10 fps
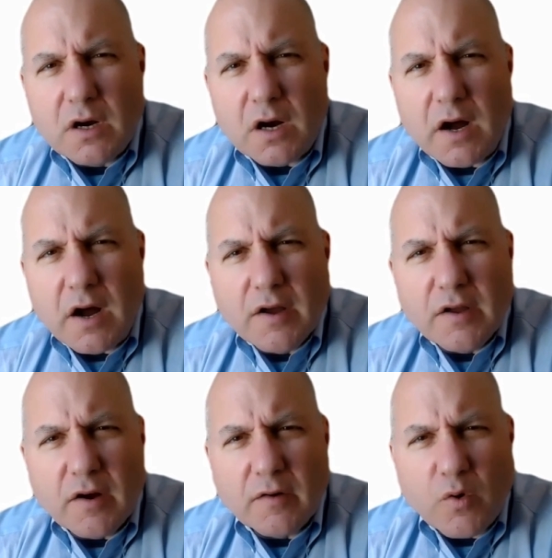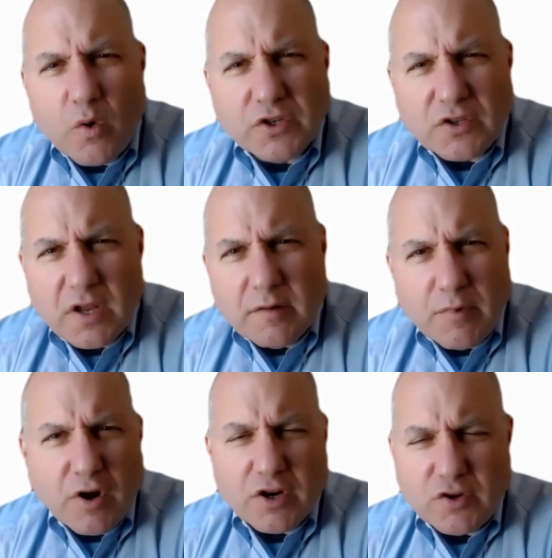Of course, in a
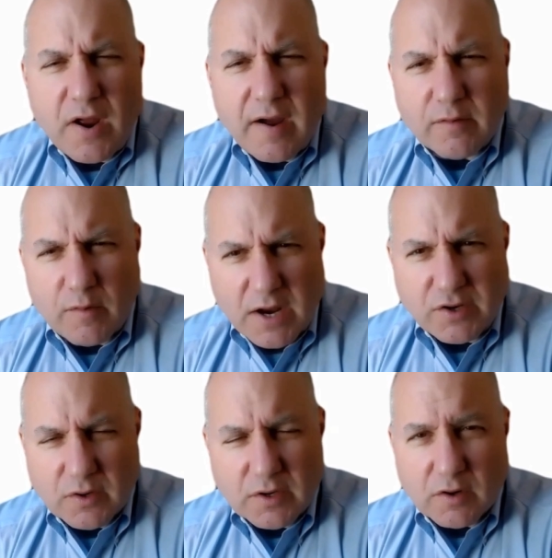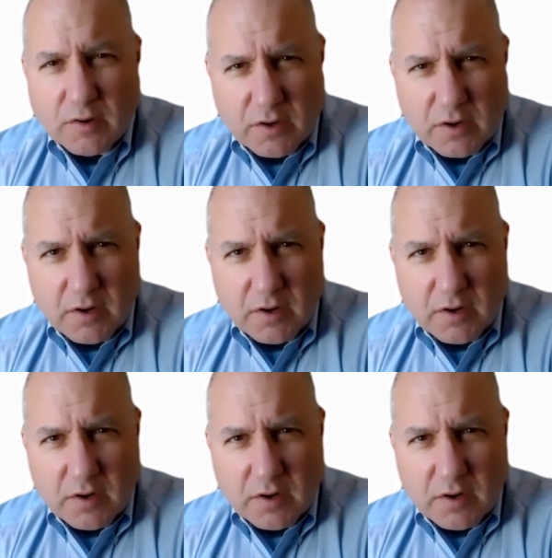marriage, you have the right to it. You're